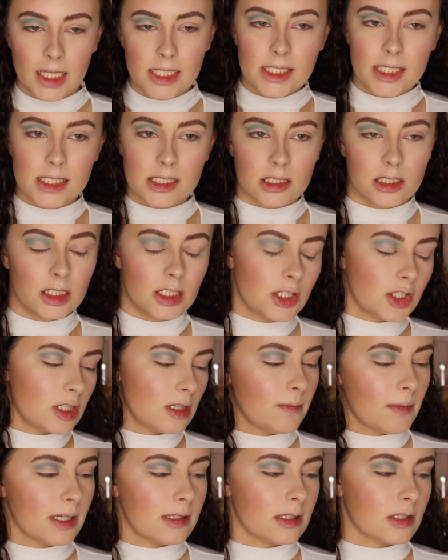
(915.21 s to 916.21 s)
This is an
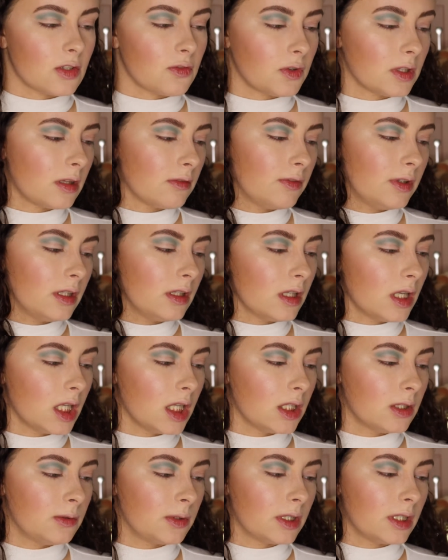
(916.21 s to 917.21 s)
urgent message for the vehicle
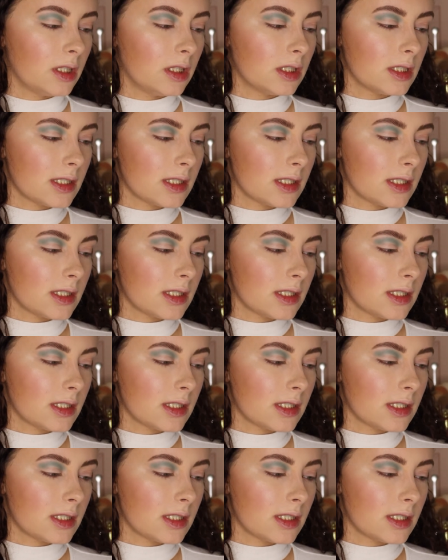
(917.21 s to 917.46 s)
owner.